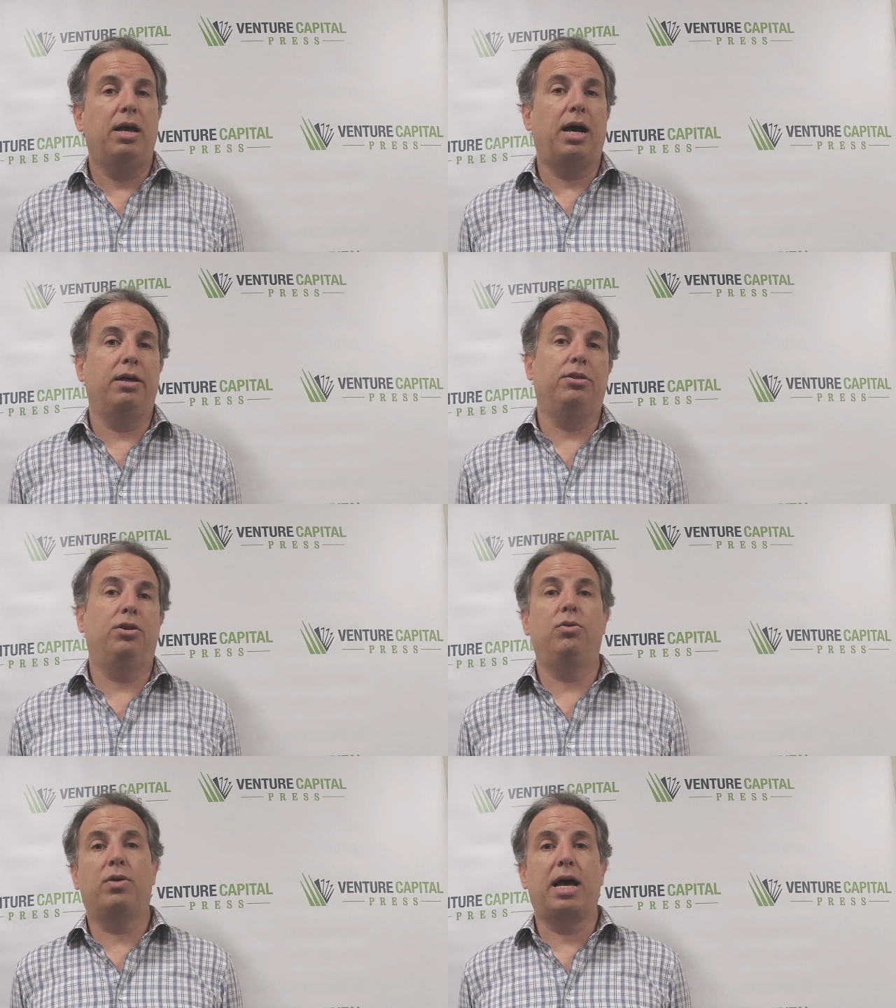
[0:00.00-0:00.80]
on the
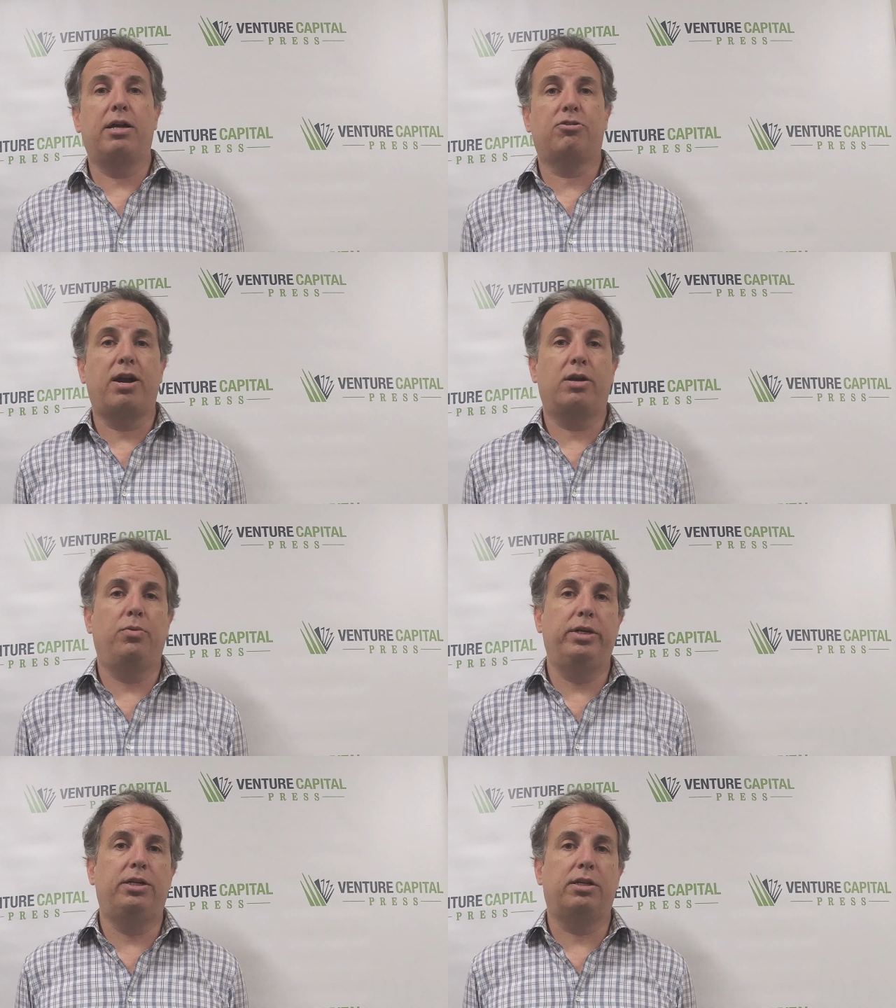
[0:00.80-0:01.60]
new contract
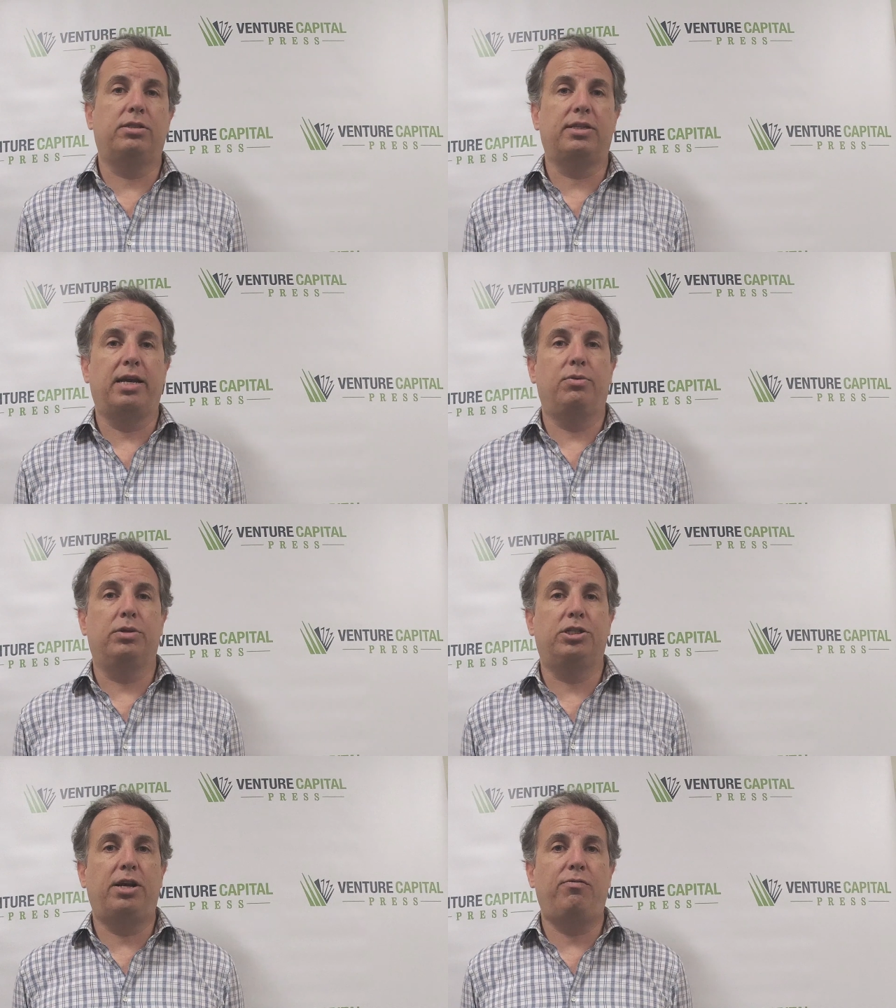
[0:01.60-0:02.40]
we just signed
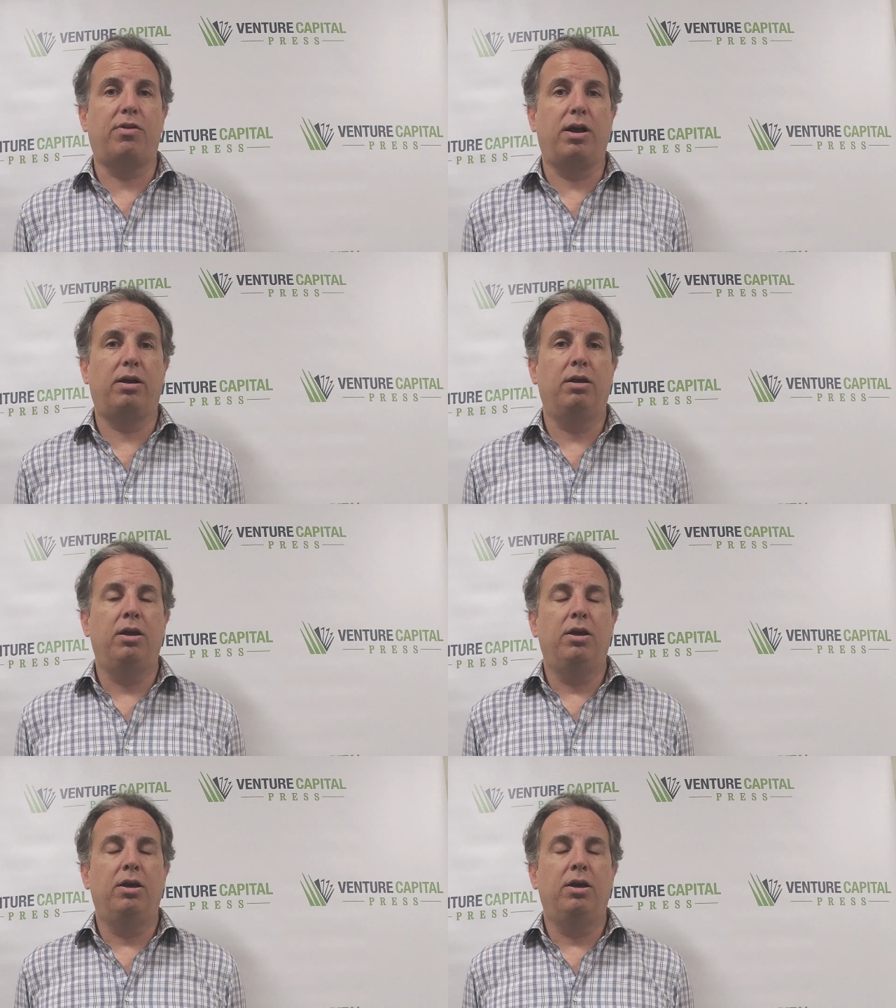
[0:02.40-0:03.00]
with Chevron,